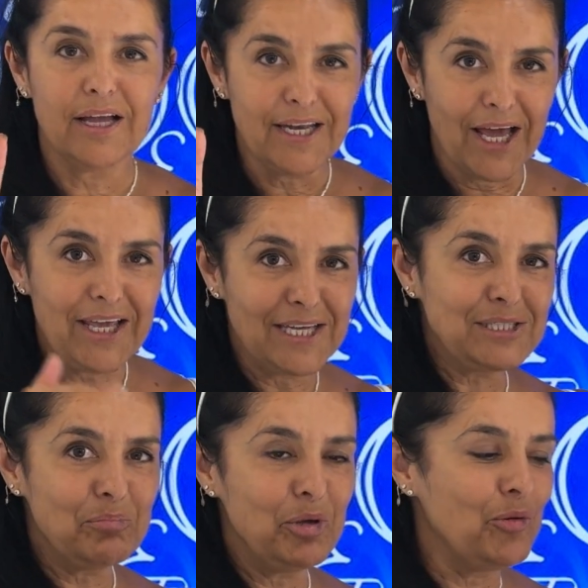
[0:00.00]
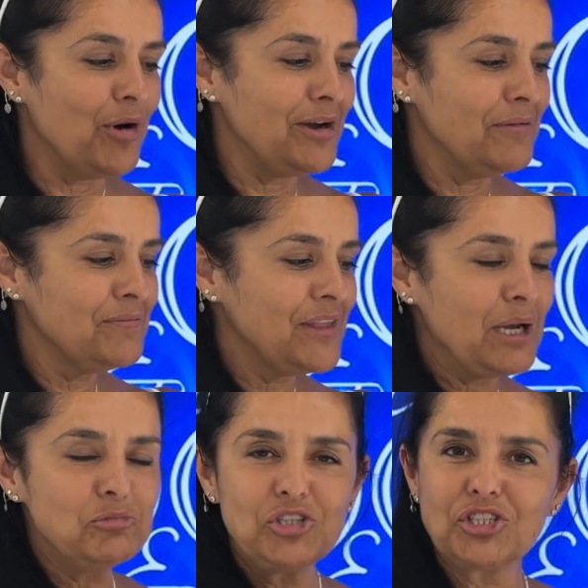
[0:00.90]
Now here's the big one that
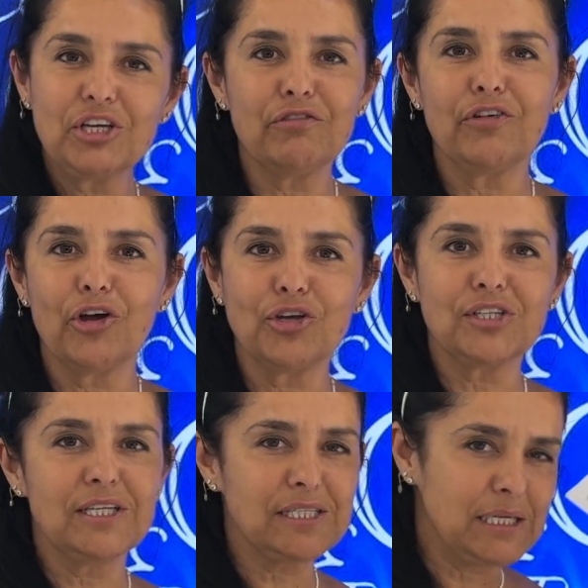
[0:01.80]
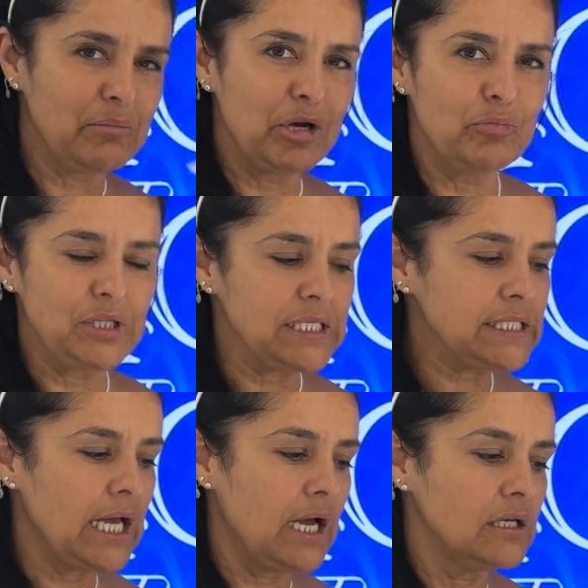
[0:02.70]
I'm just going to focus on this, and I'm going to put this
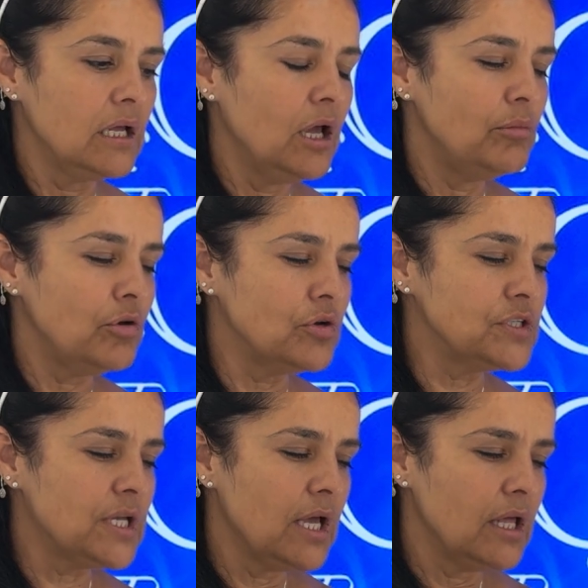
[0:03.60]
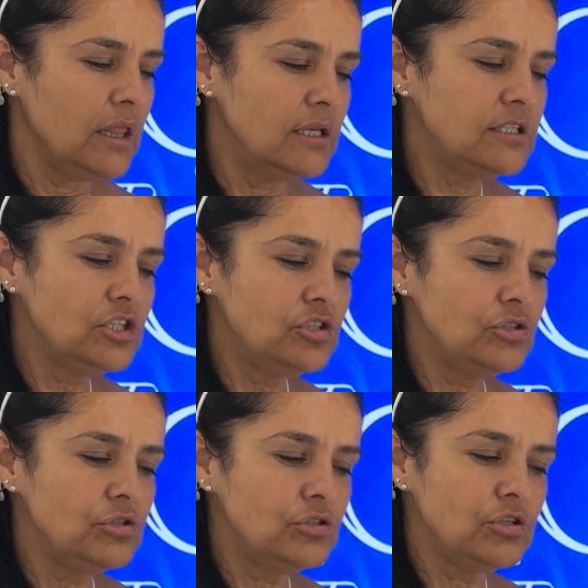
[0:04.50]
down, because this is
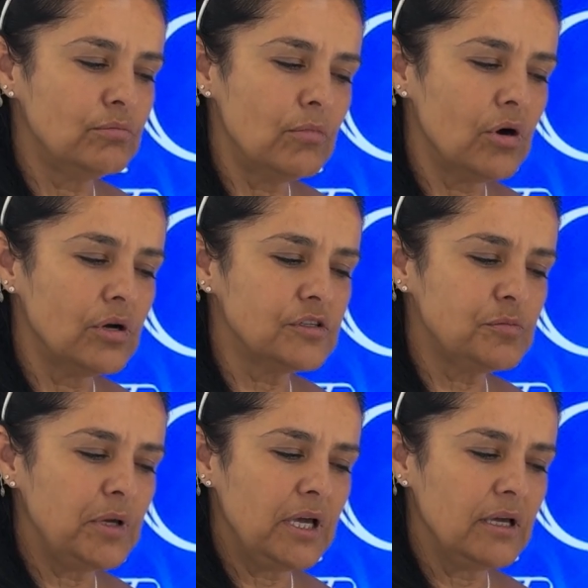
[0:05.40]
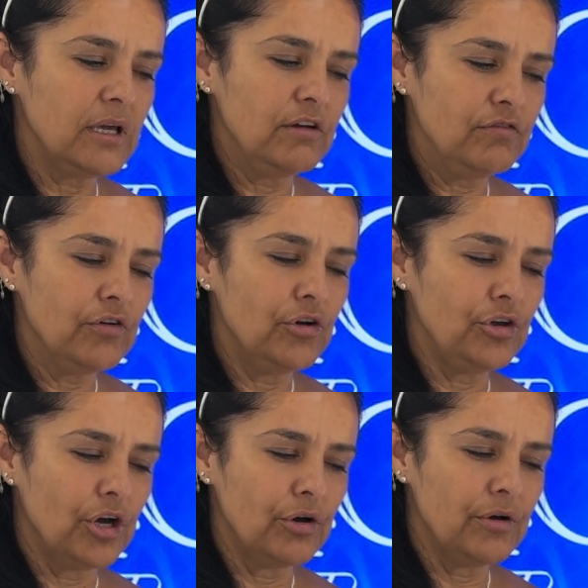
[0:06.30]
due to Mars being in
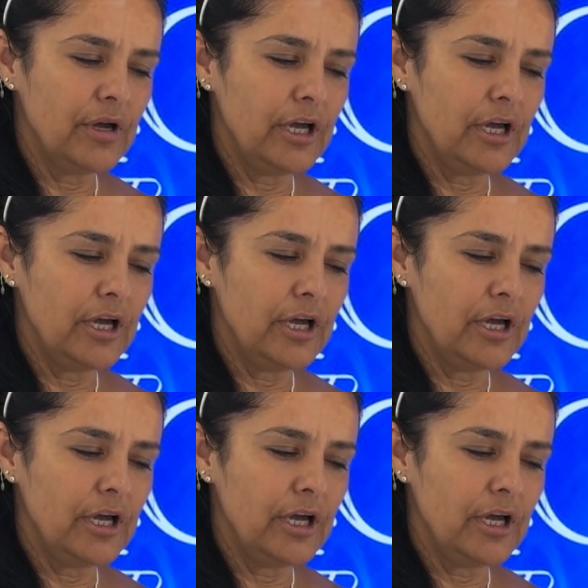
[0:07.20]
Virgo.